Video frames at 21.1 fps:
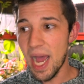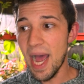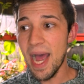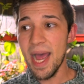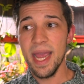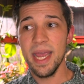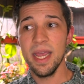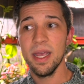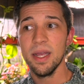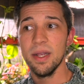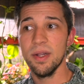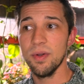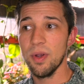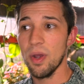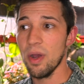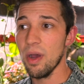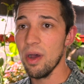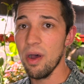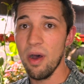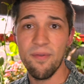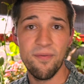I
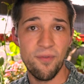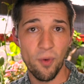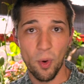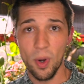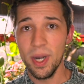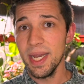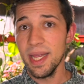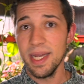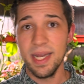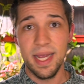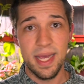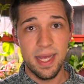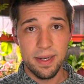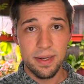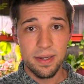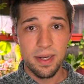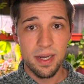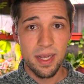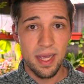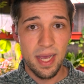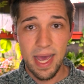avoided it
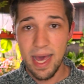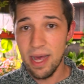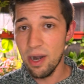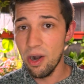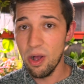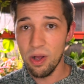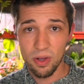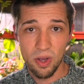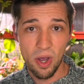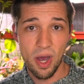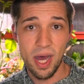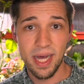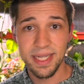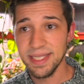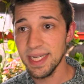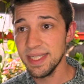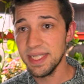at all costs.